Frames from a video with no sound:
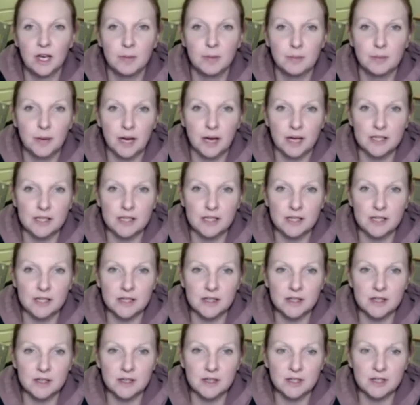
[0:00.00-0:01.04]
but
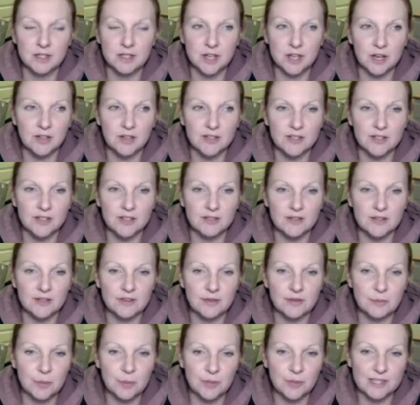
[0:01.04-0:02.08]
the chances of
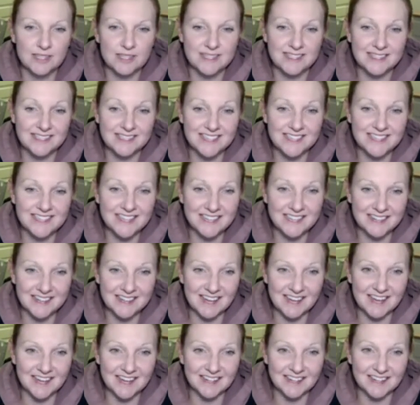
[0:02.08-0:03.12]
everybody seeing that